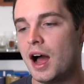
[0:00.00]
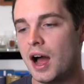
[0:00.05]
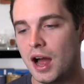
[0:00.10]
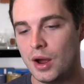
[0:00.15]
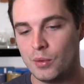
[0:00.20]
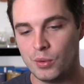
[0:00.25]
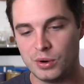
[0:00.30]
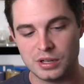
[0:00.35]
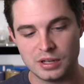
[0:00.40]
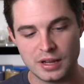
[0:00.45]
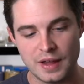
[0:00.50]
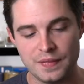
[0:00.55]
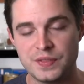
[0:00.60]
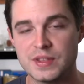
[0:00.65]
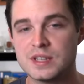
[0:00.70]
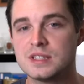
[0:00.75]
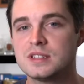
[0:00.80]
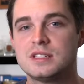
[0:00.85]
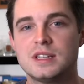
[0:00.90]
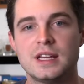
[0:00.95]
I would let
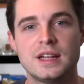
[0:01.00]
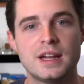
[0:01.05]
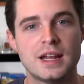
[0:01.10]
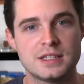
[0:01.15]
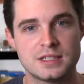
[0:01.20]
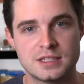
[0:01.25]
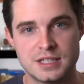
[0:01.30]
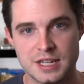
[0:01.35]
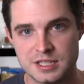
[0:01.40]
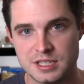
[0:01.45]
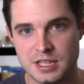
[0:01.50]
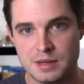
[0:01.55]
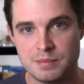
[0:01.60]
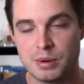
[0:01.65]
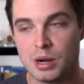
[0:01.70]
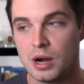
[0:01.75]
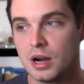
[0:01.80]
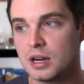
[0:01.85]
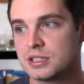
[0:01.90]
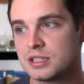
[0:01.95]
this sit at
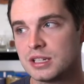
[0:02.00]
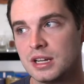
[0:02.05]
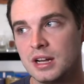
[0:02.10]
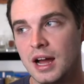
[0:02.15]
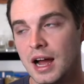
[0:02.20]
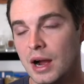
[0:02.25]
$60.